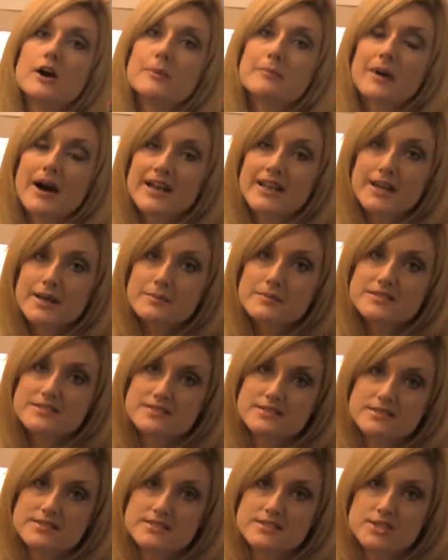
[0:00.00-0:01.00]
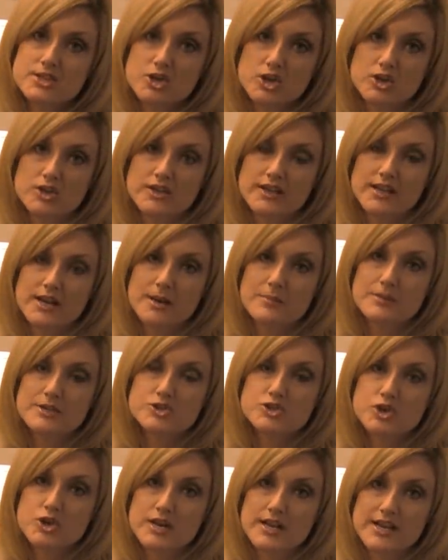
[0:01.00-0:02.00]
My name is Lindsay Gurgley and I'm an
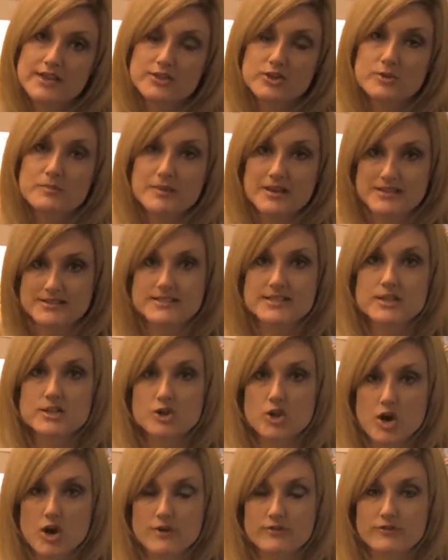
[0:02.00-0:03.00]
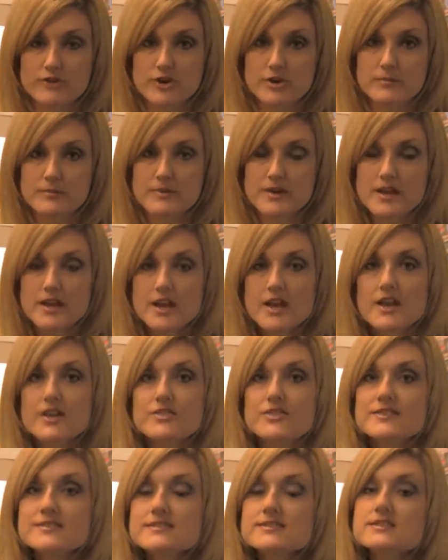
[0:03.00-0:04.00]
attorney at the Umansky Law Firm.
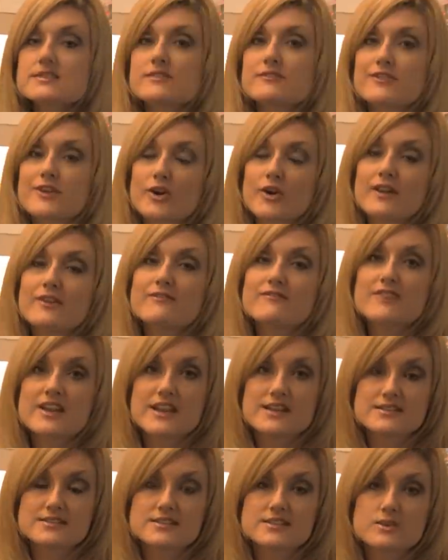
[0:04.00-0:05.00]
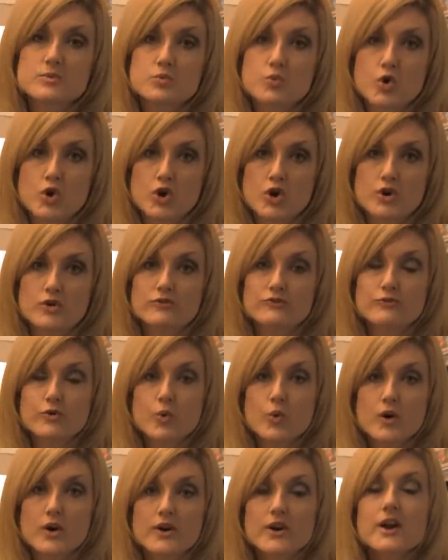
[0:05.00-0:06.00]
This is a very fancy word
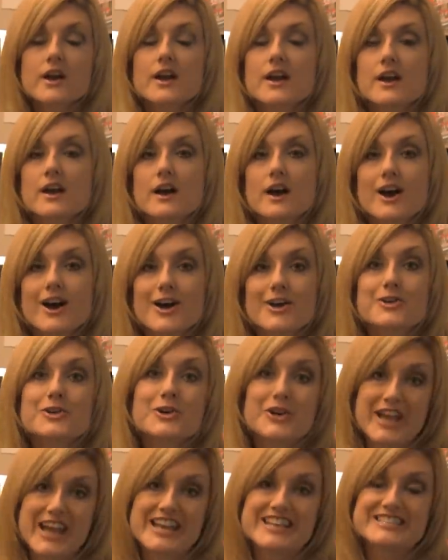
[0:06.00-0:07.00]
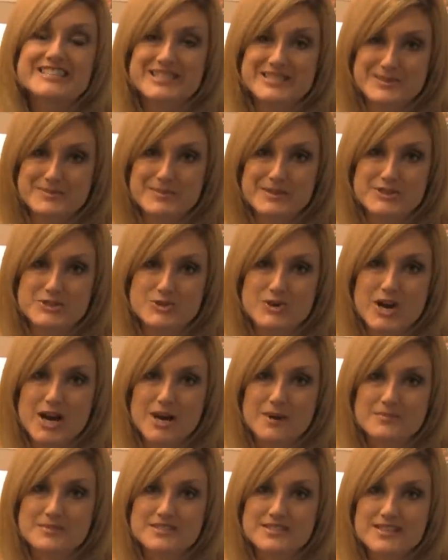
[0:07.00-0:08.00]
for uh, your case has been
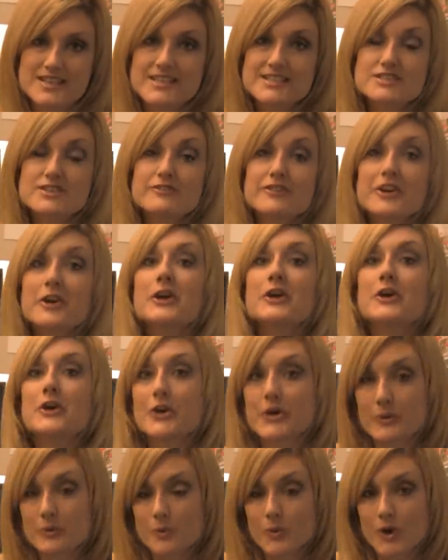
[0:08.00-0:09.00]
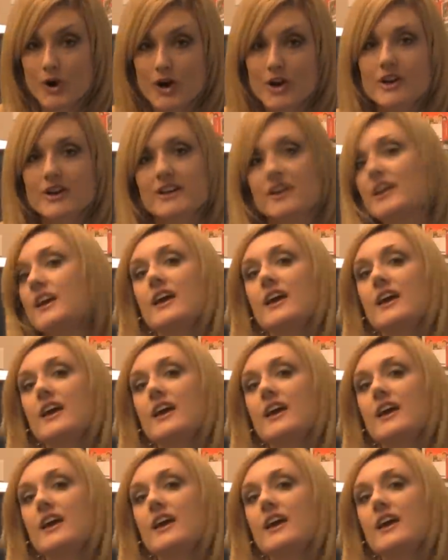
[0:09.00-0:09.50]
dropped. It's a very good word.